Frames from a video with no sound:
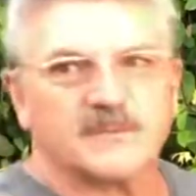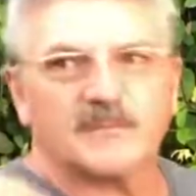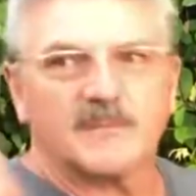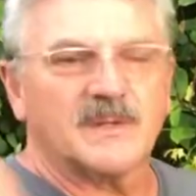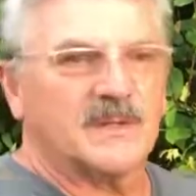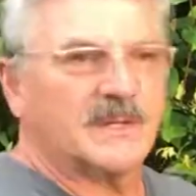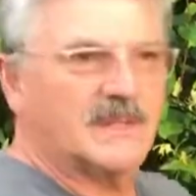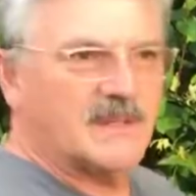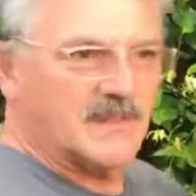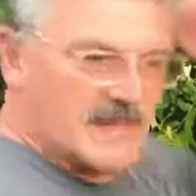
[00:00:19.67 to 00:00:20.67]
some
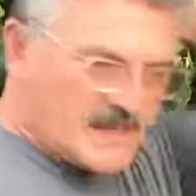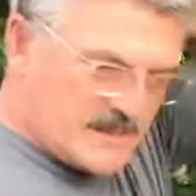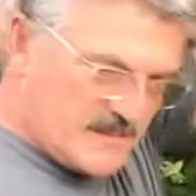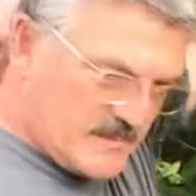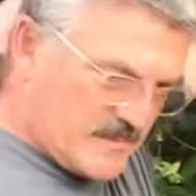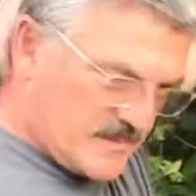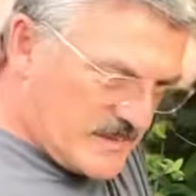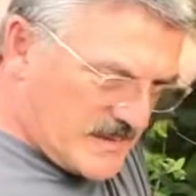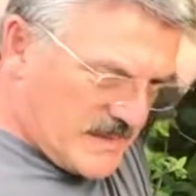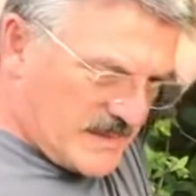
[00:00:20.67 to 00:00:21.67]
a uh, uh,
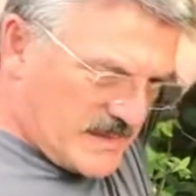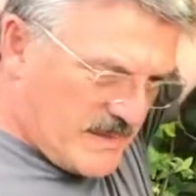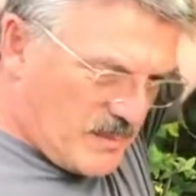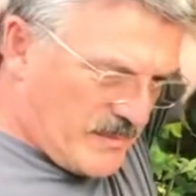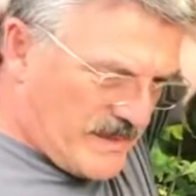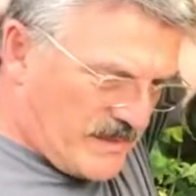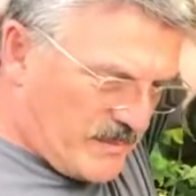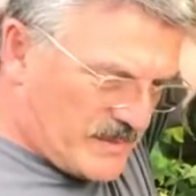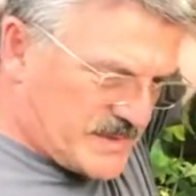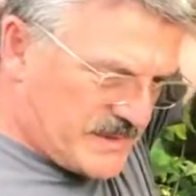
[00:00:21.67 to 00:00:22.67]
couple bigger
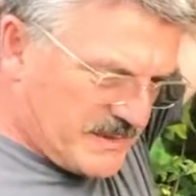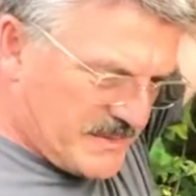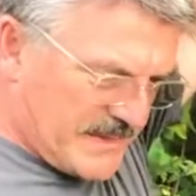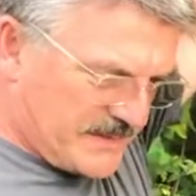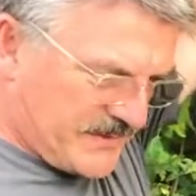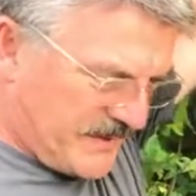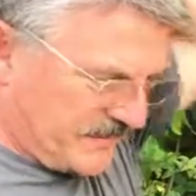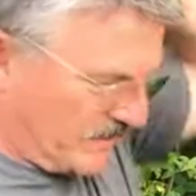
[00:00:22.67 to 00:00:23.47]
ones back there in the